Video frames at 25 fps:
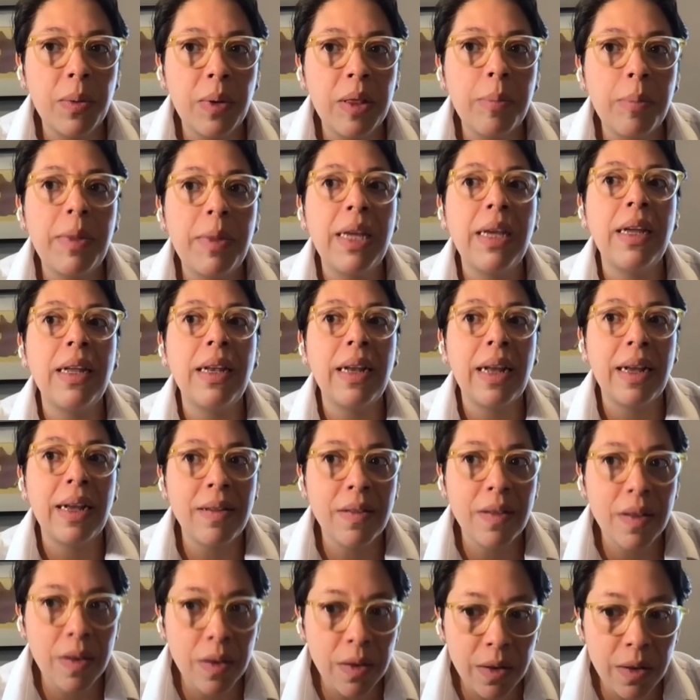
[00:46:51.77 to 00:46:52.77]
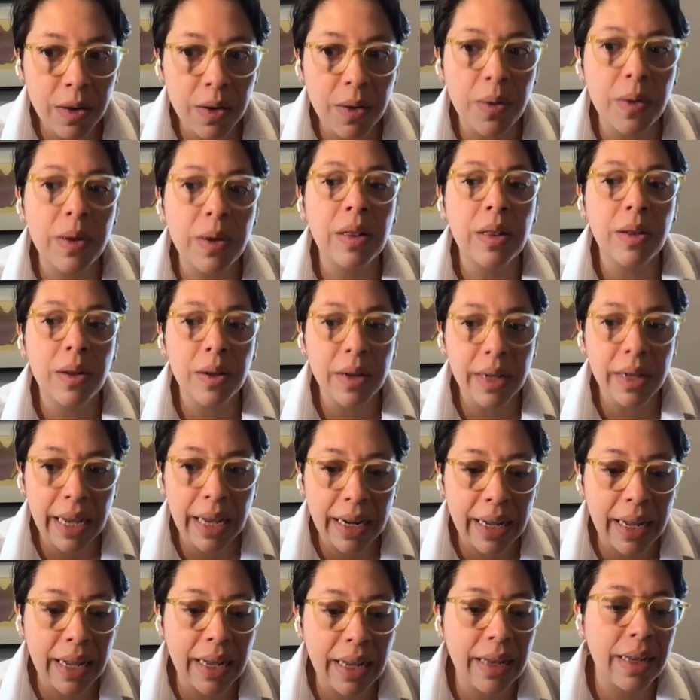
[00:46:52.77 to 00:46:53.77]
with me and i still go and look
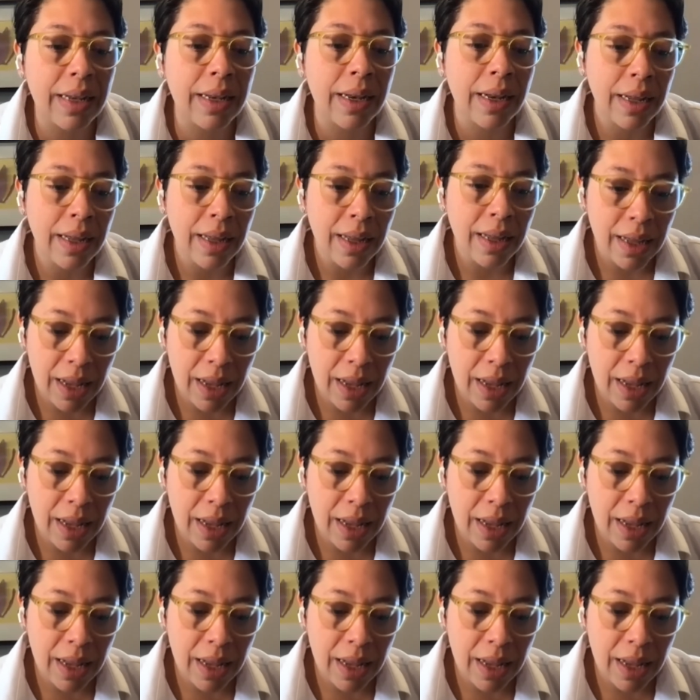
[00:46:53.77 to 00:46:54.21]
at it and